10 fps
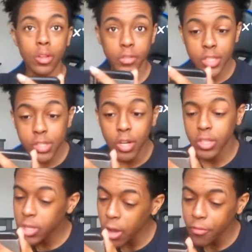This look
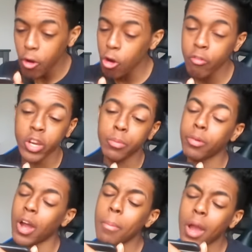tough already, bro.
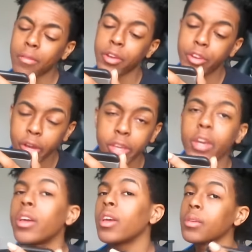I'm not even done
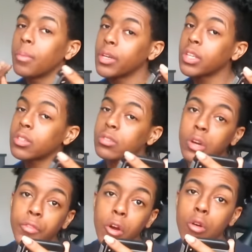yet, but this look
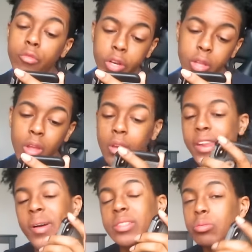tough already.
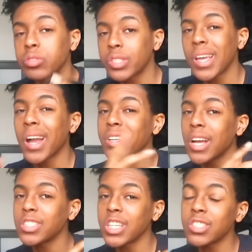Now, as you see,
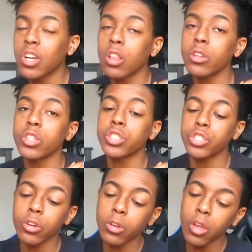I changed the color of the
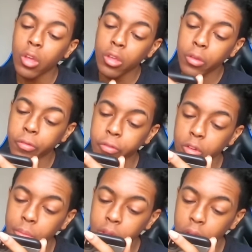shirt, you
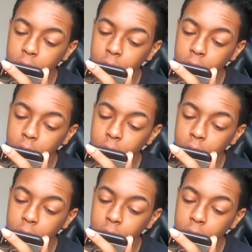feel me?